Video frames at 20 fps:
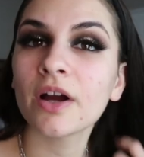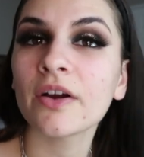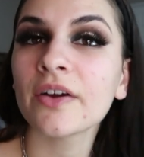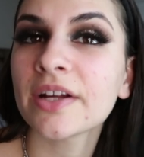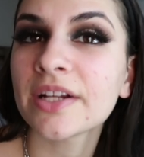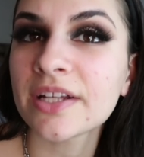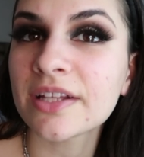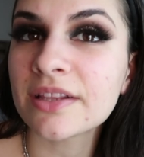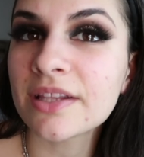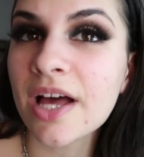
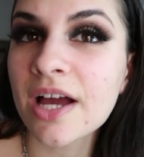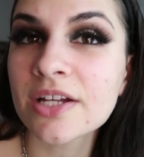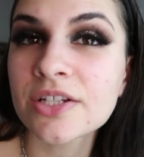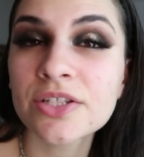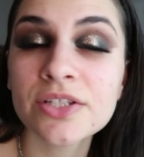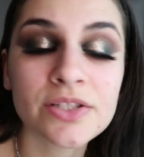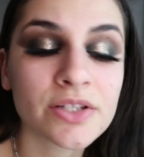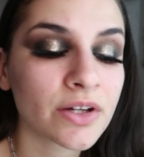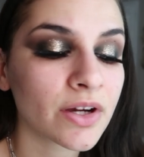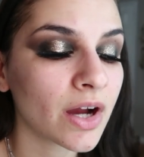Alrighty,
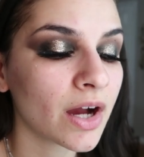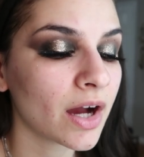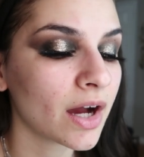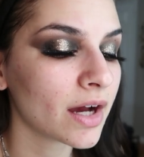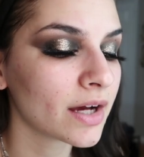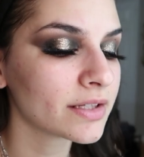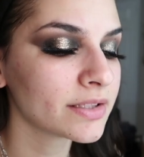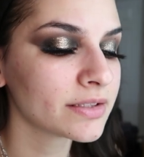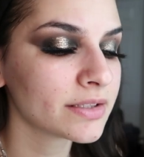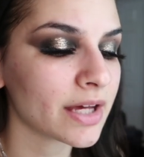lashes are
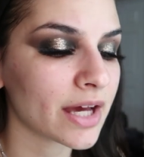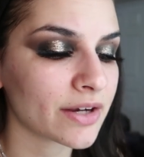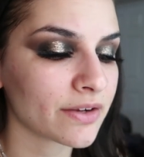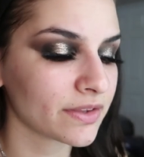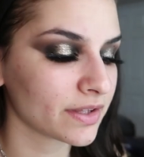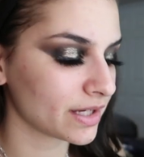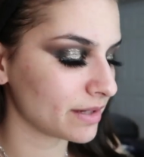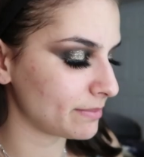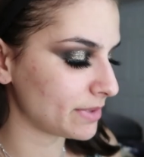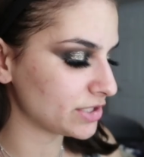on. I
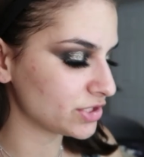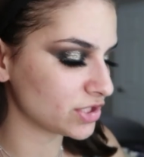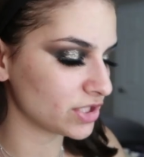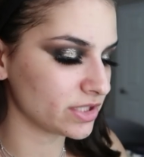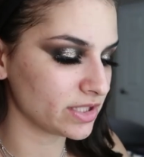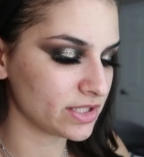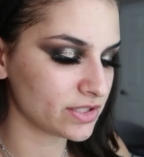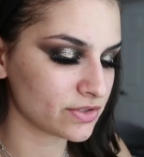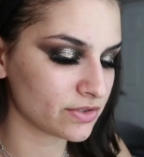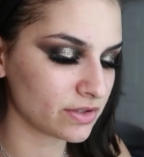don't think I
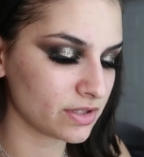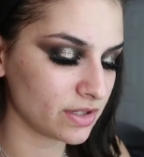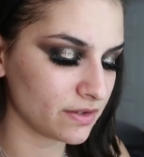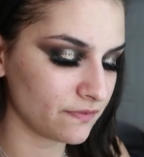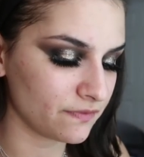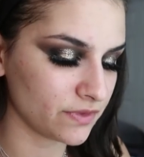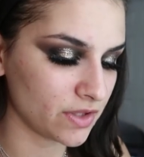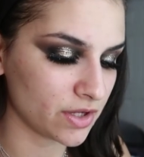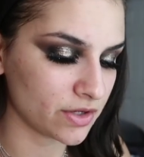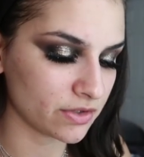mentioned, these are
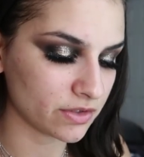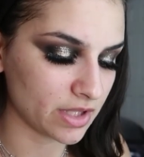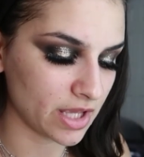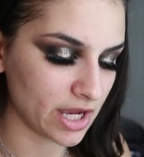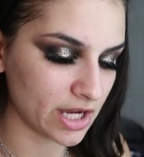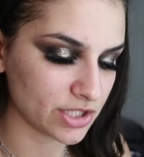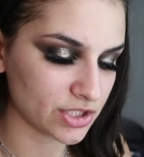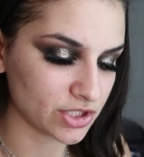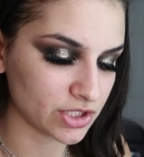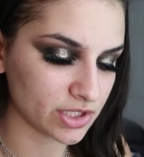the Flutter
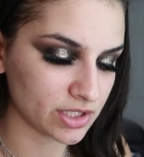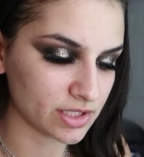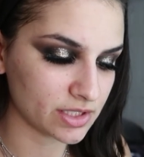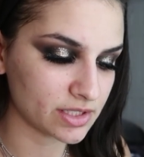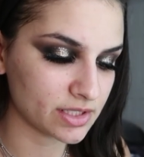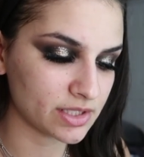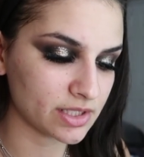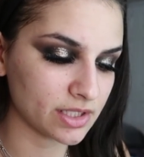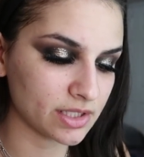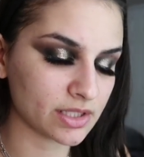
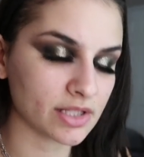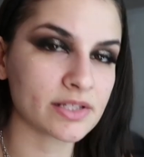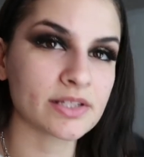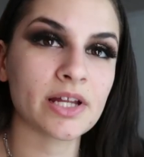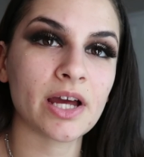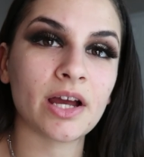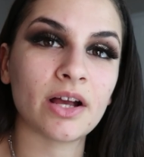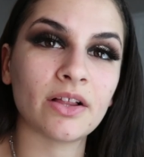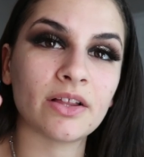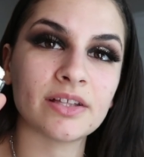lashes in the
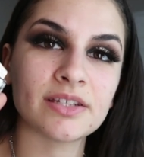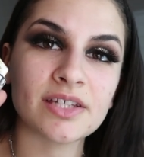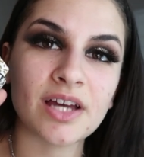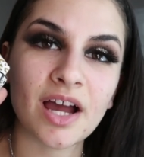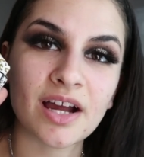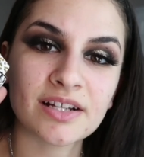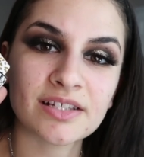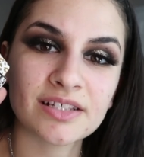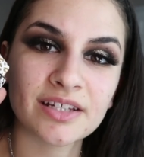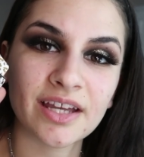style
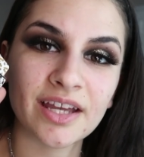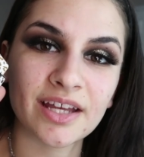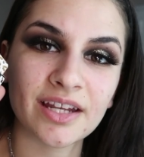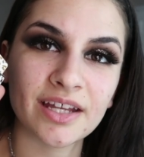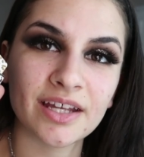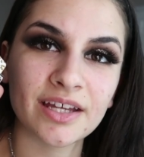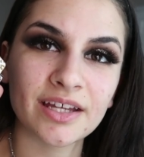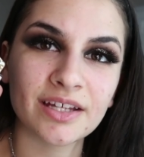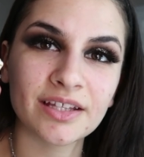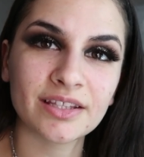
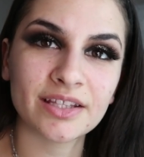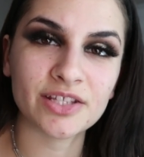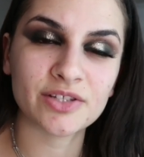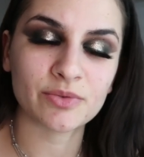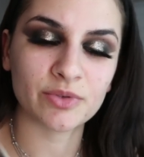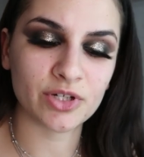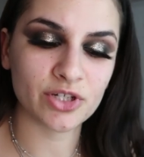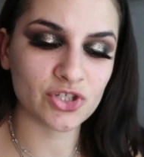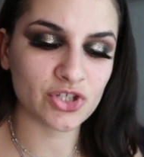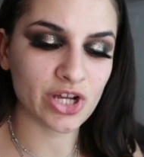Intoxicating.
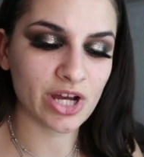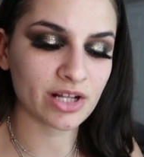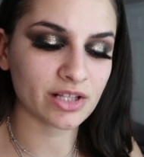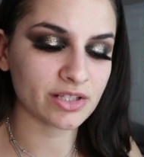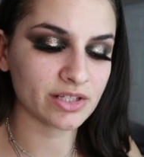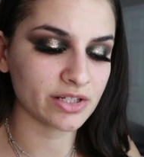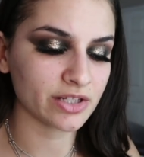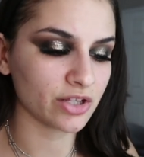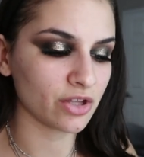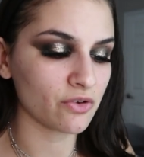These were a
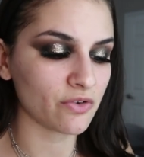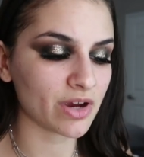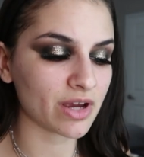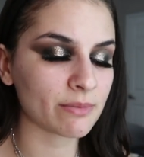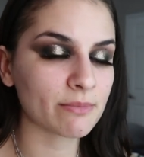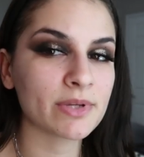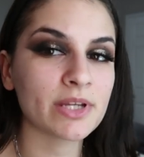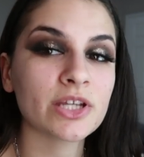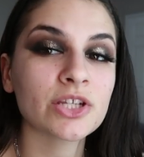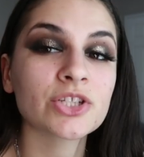Jaclyn Hill
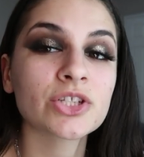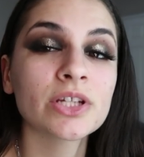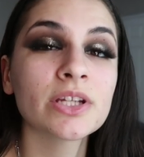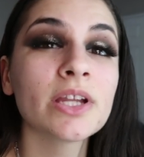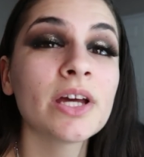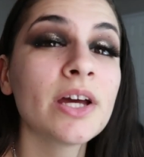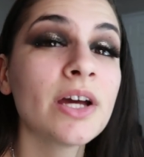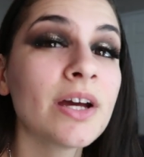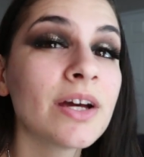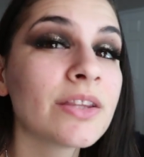
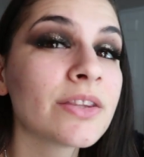recommendation.